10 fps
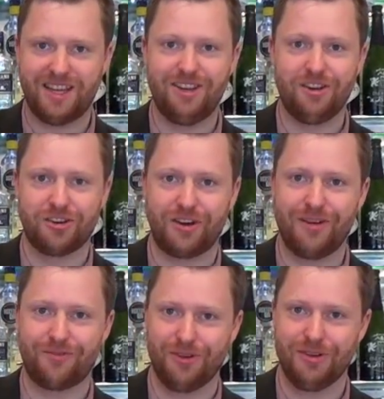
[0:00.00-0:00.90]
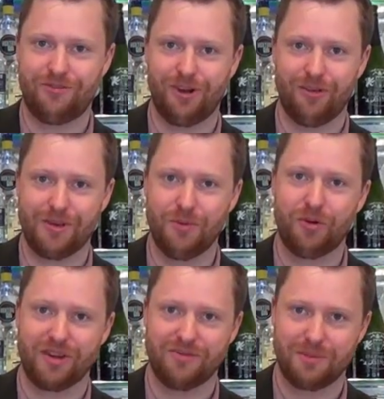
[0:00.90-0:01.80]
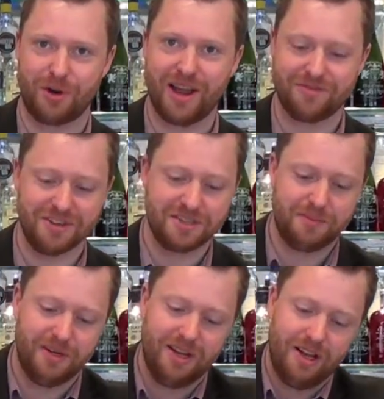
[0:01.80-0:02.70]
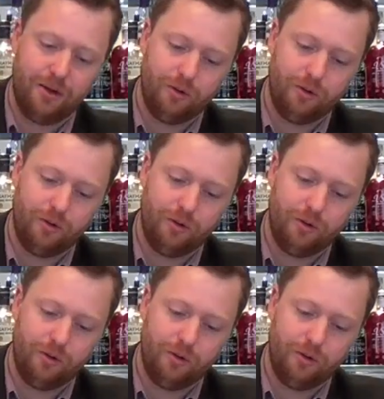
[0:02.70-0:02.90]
eat your grapefruit the following morning for breakfast, but